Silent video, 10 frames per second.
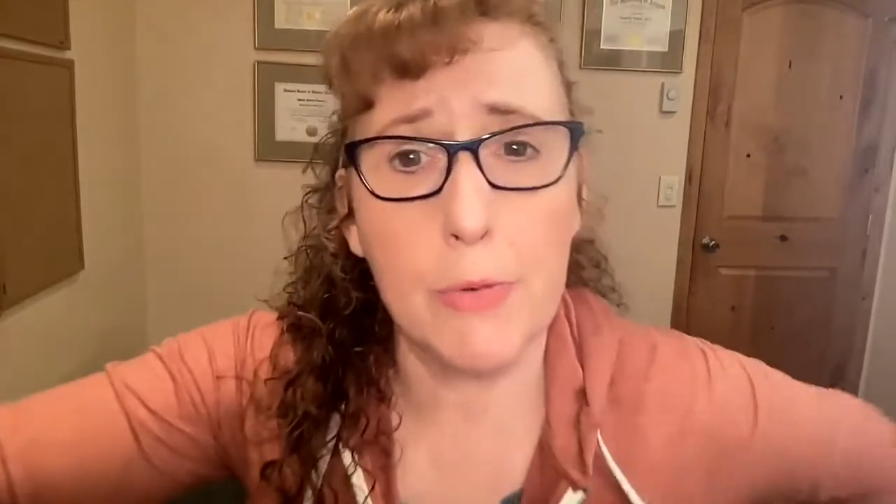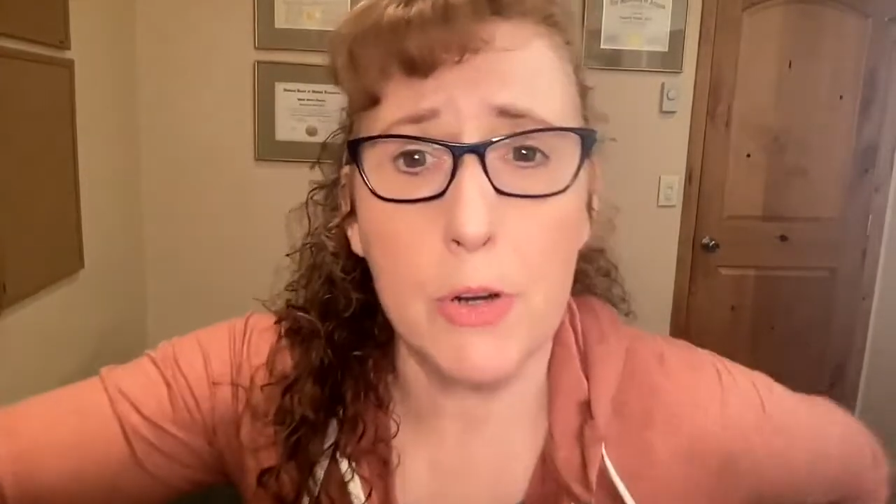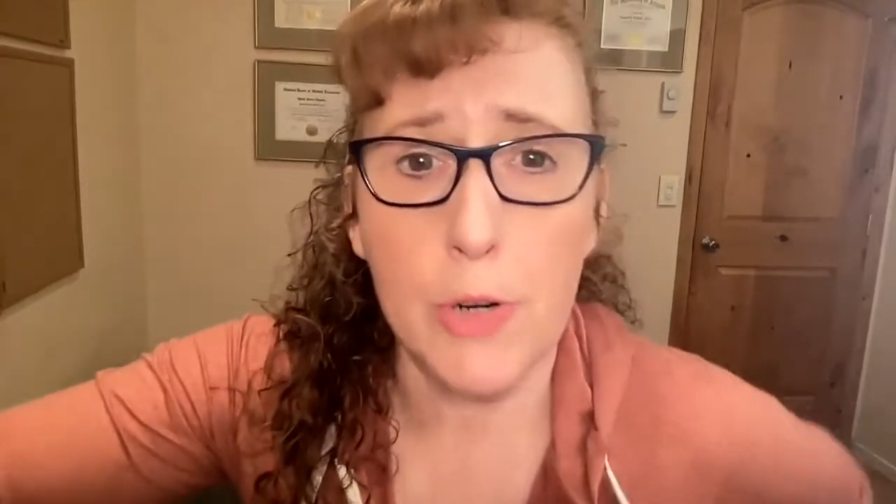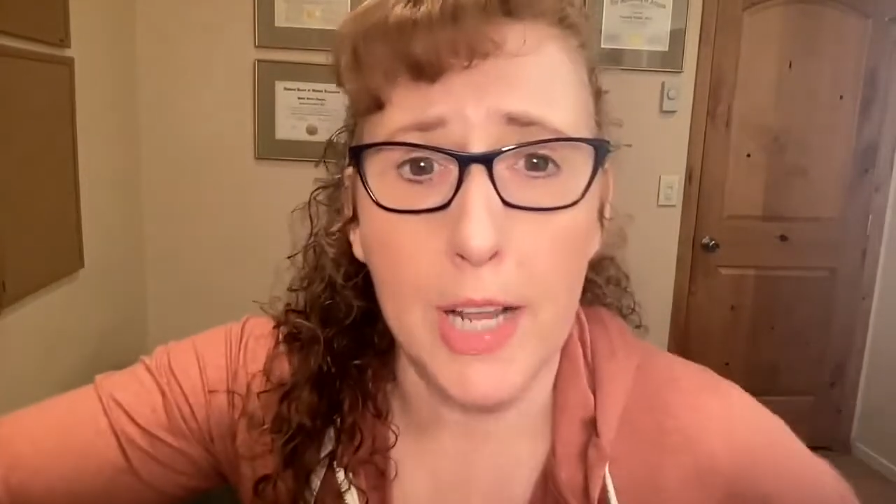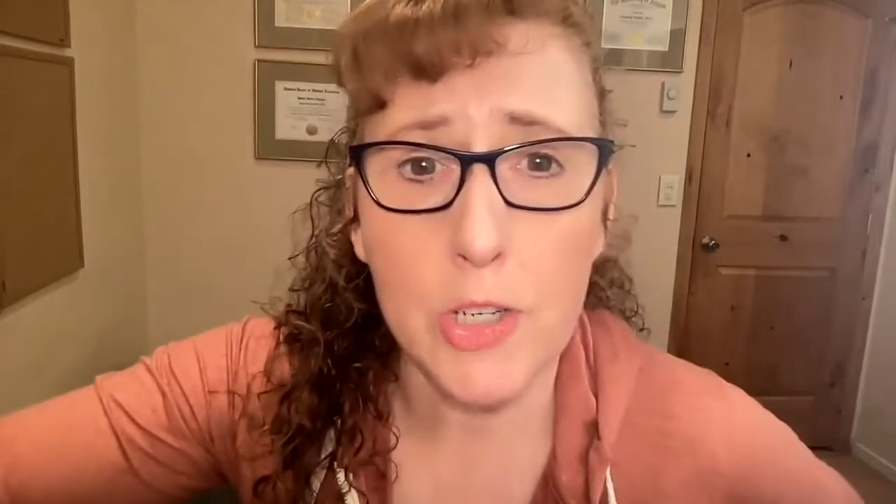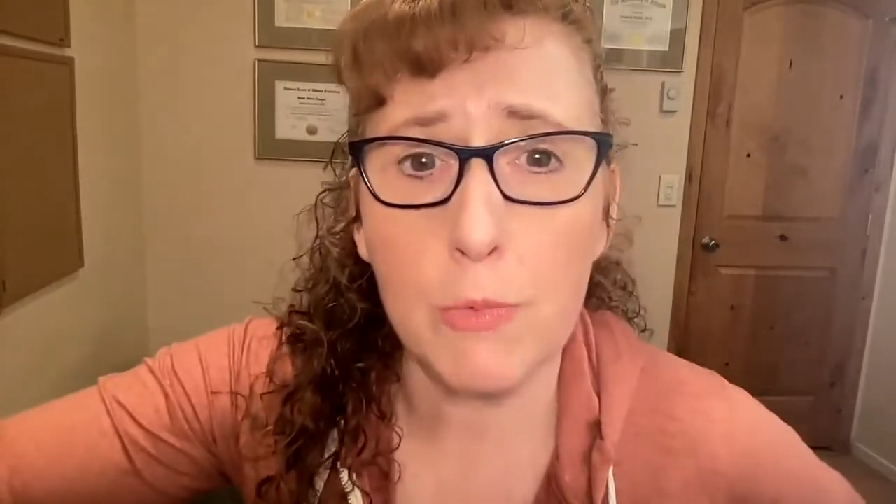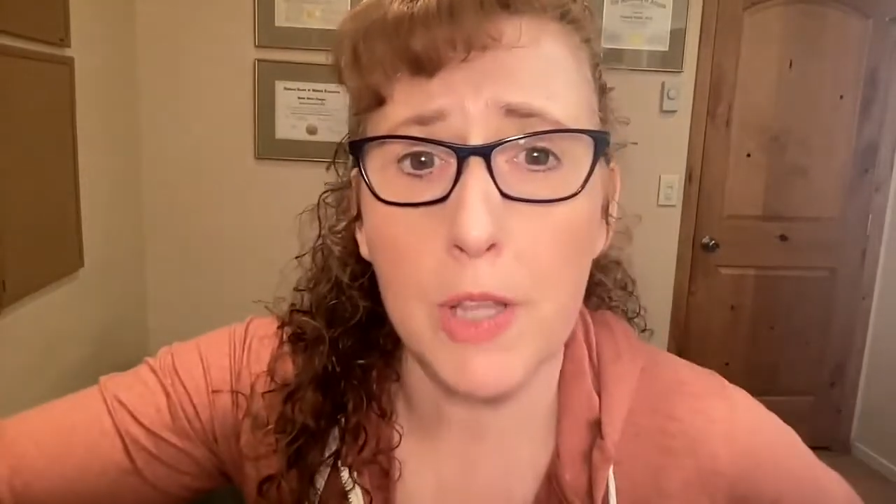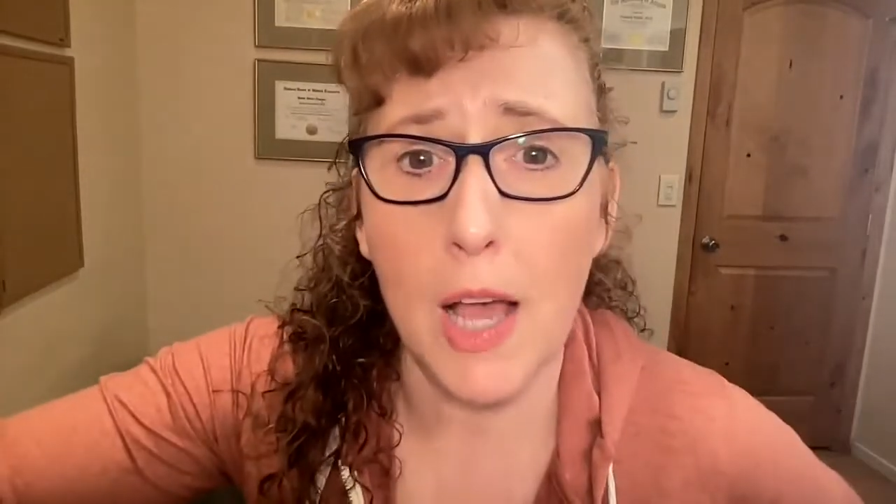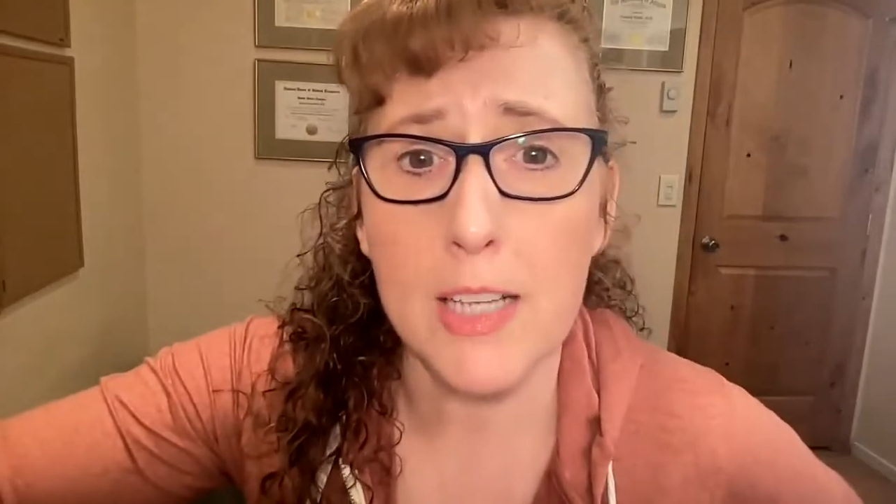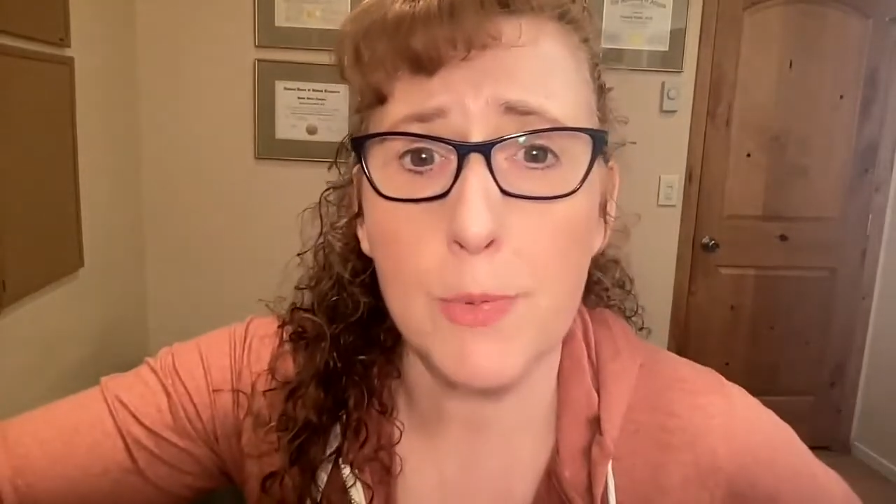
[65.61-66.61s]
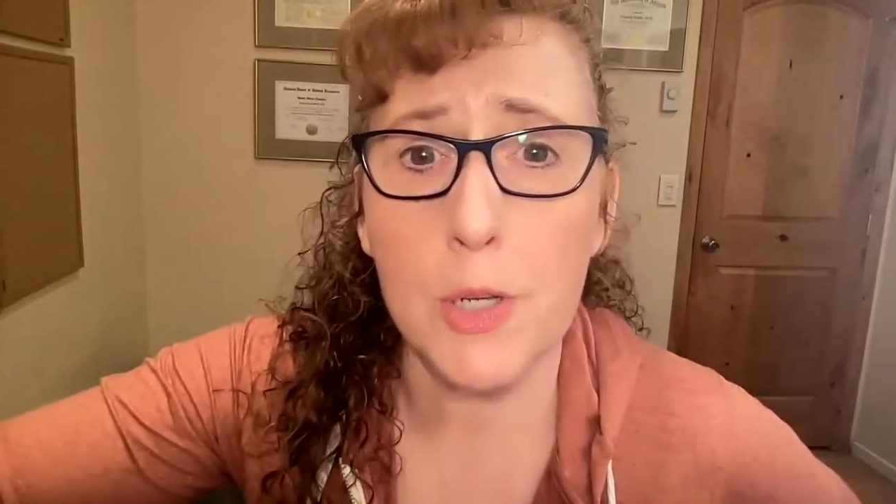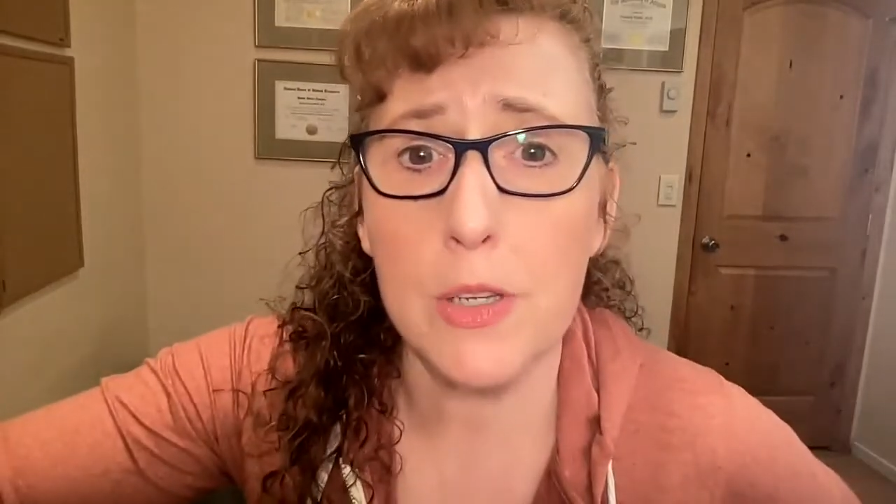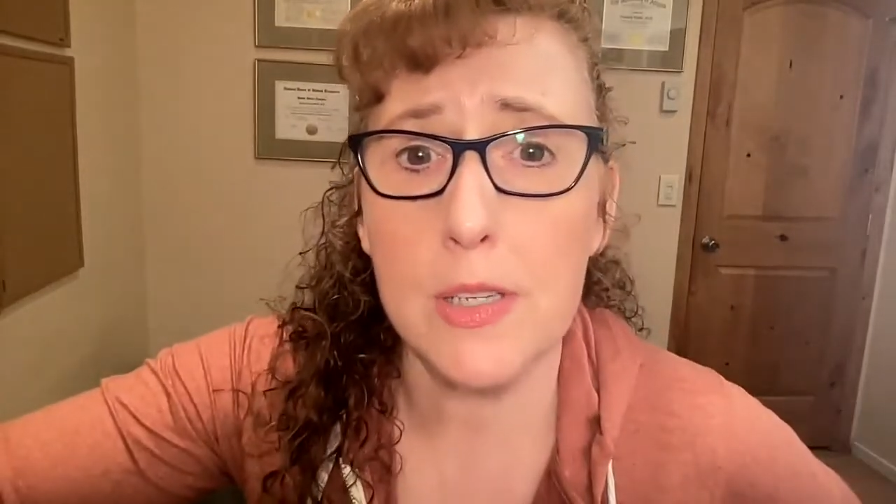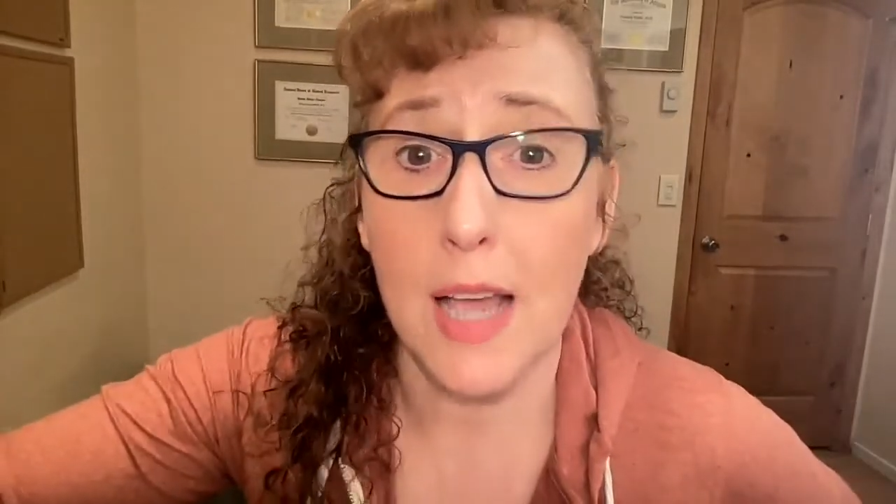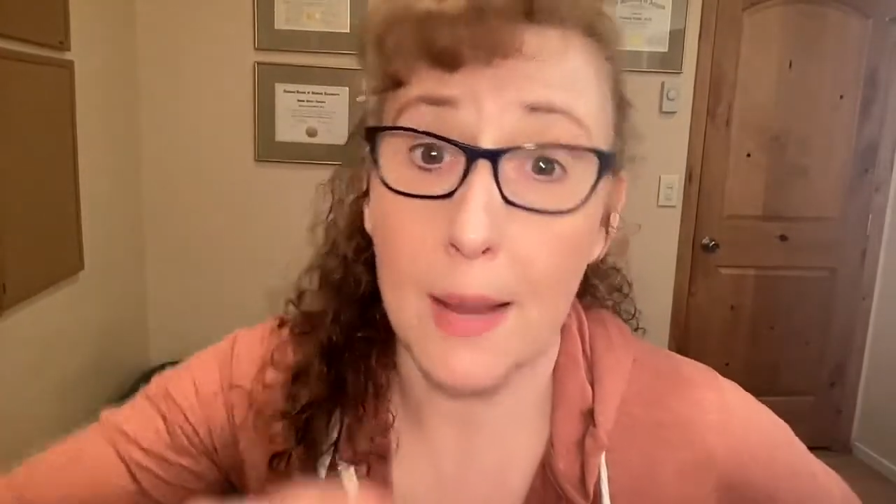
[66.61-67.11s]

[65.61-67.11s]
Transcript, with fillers: recredential with hospitals,